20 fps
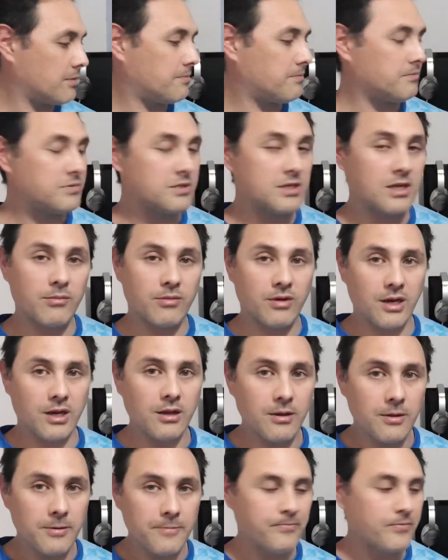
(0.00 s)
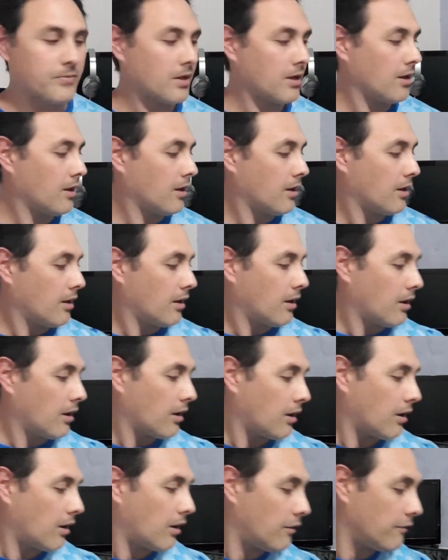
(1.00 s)
summary
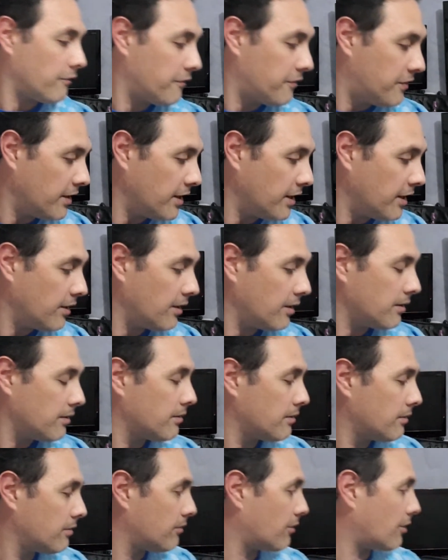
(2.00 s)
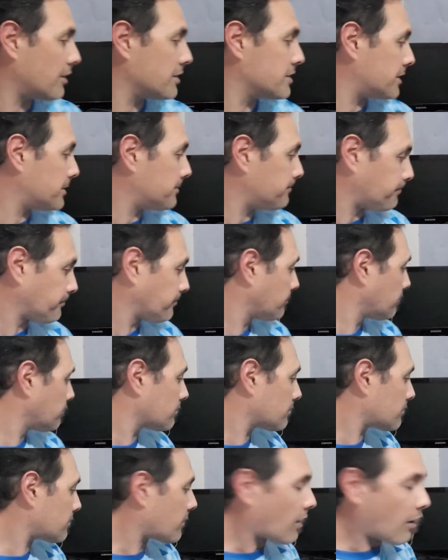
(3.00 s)
of the riser,
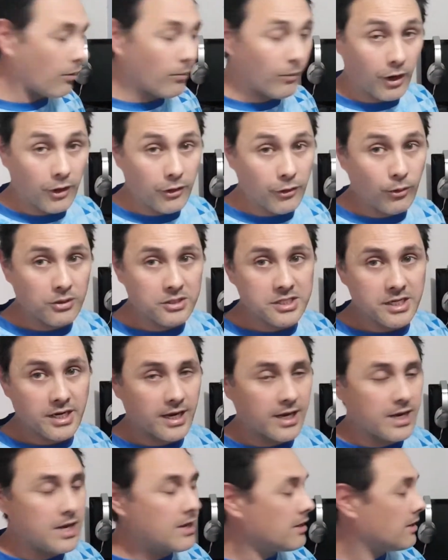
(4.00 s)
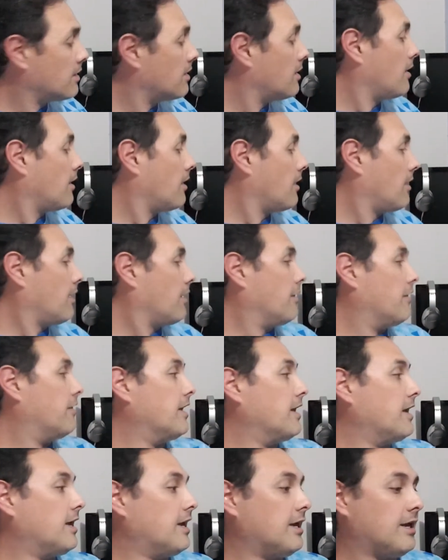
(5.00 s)
what I thought today.
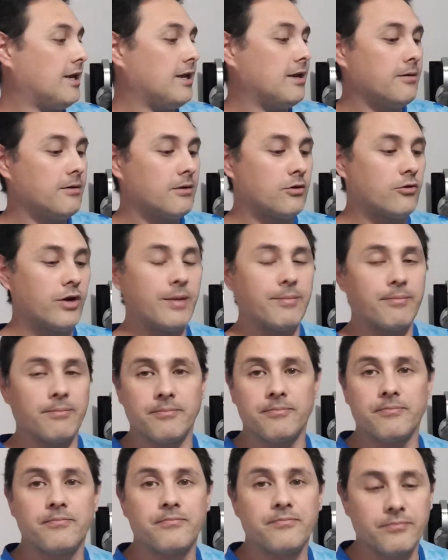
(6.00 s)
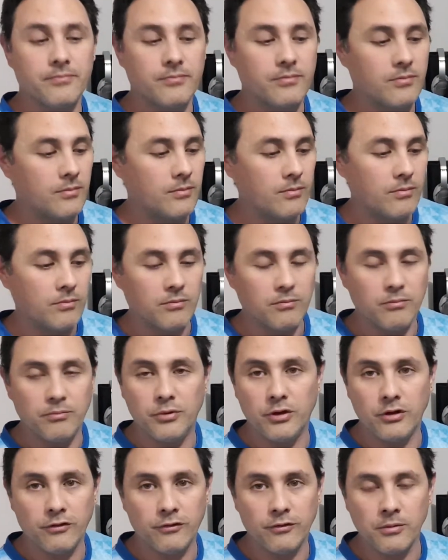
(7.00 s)
The grip,
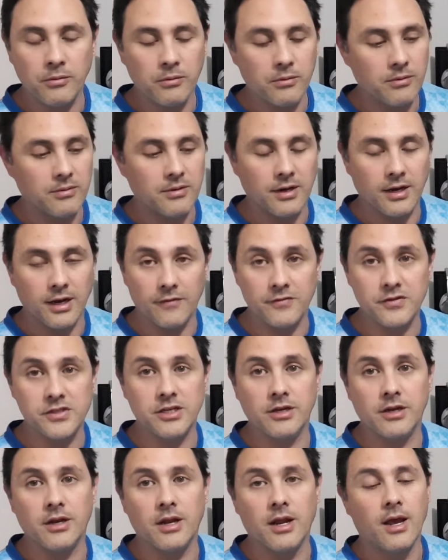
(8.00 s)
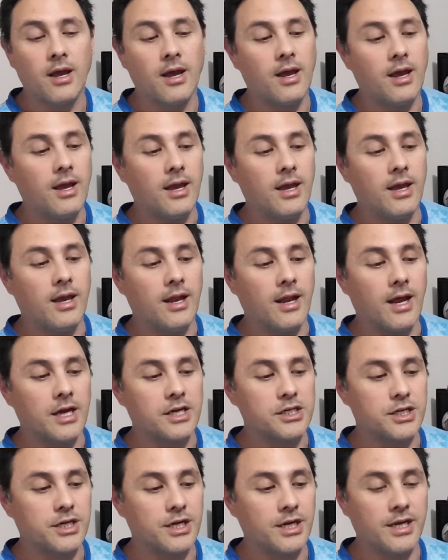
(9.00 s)
beautiful, loved it. It
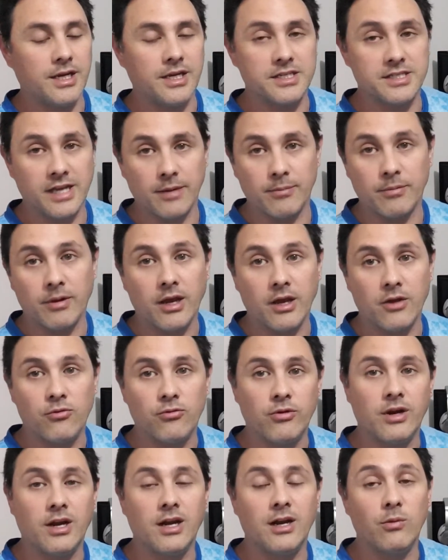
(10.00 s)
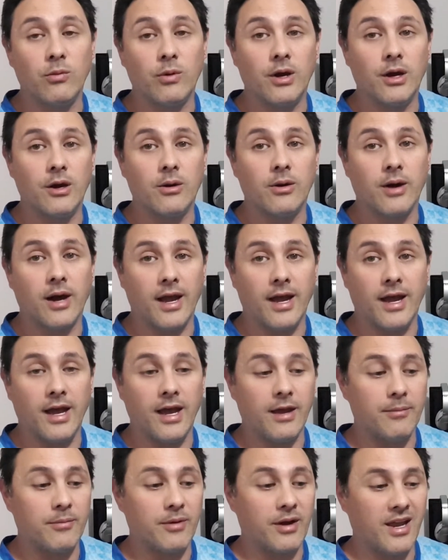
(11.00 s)
actually sat in my hand really well,
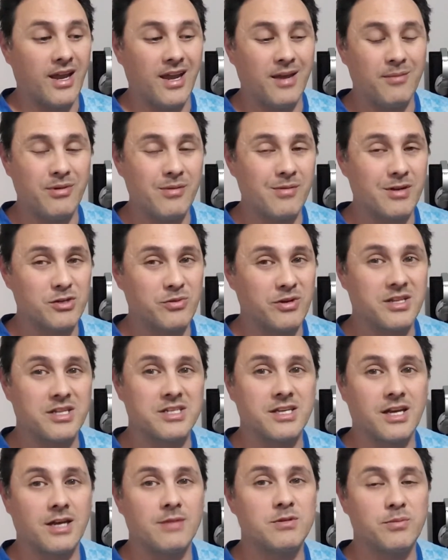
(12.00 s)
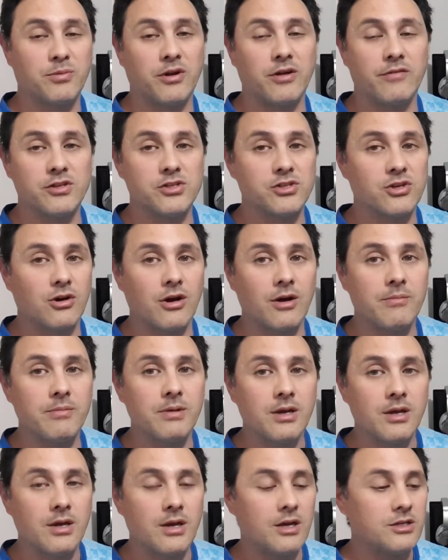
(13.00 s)
and my hand pretty much went in the same spot every time.
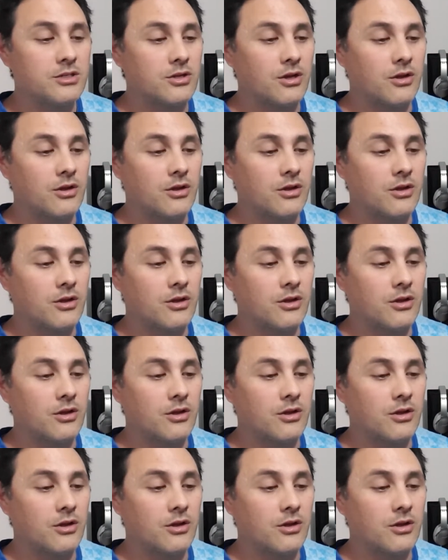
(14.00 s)
so